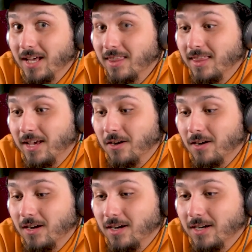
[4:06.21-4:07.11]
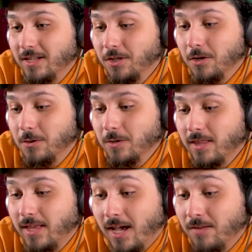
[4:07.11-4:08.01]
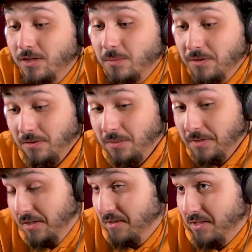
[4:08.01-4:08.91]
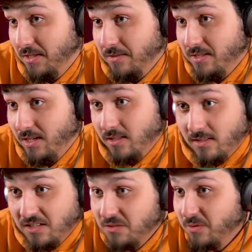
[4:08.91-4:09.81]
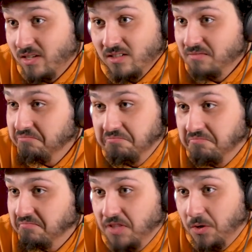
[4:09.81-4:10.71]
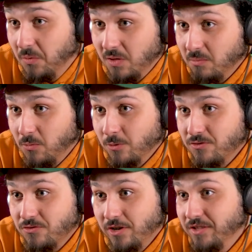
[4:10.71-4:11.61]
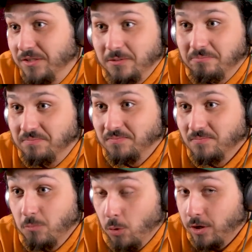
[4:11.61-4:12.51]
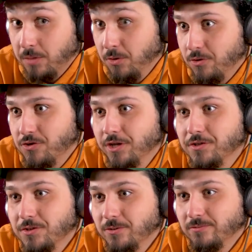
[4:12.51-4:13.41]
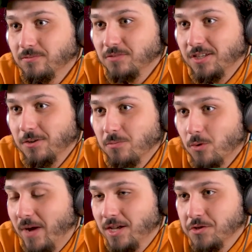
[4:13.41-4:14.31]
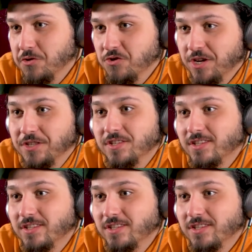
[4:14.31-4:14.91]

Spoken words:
They are, you know, they have the ability because it's their state, and they don't want more trains, more commuter trains, you know, more passenger trains.